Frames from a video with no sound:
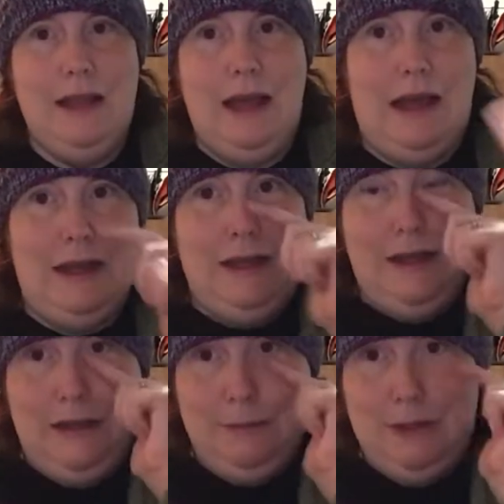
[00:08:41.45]

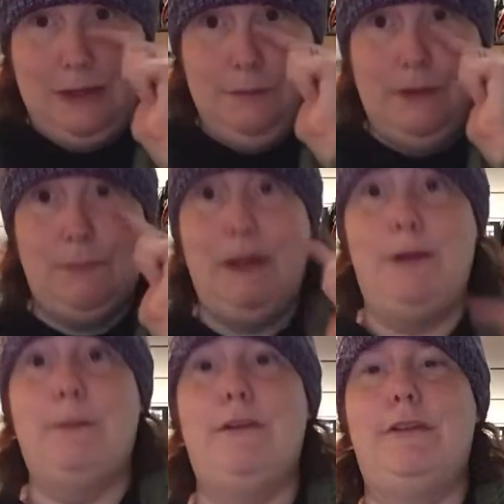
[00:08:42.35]
I'm not a big
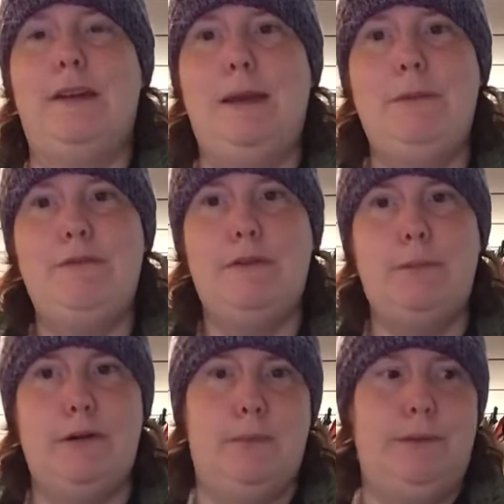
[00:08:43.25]
pink person. I prefer
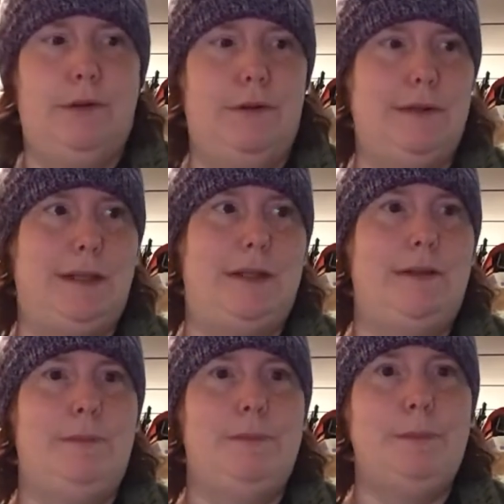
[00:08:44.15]
purple and
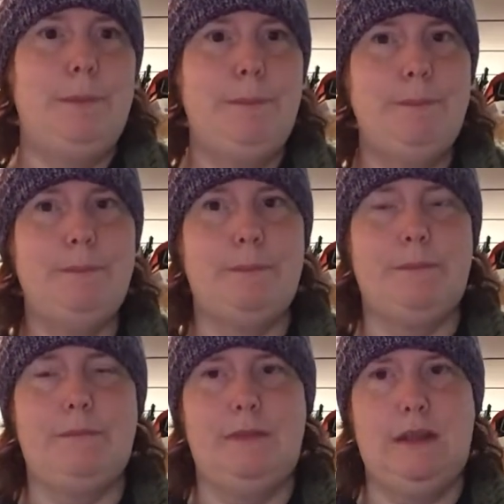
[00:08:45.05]

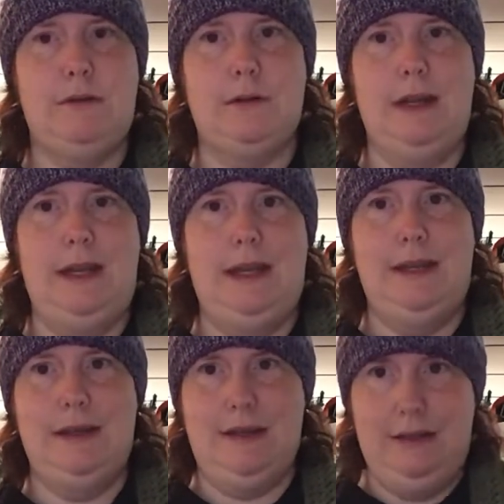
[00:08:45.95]

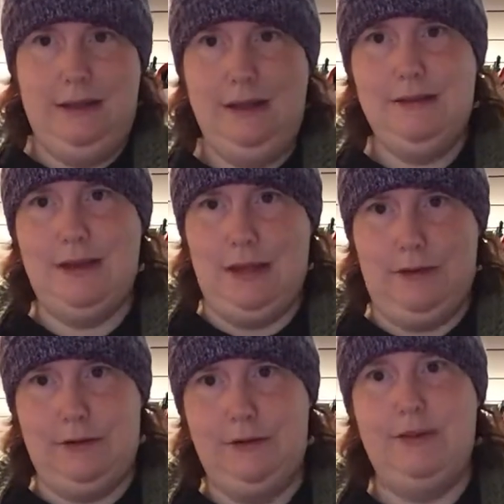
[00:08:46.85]
green. These
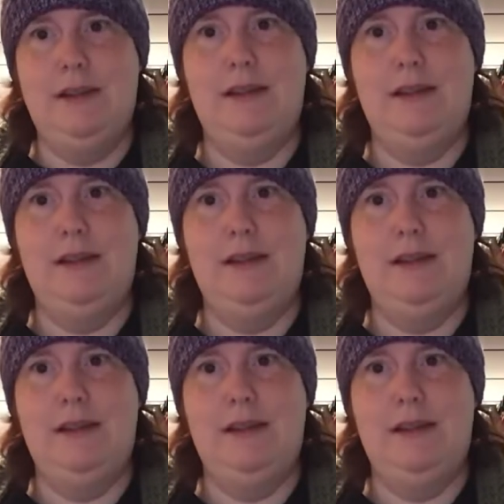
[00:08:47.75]
colors.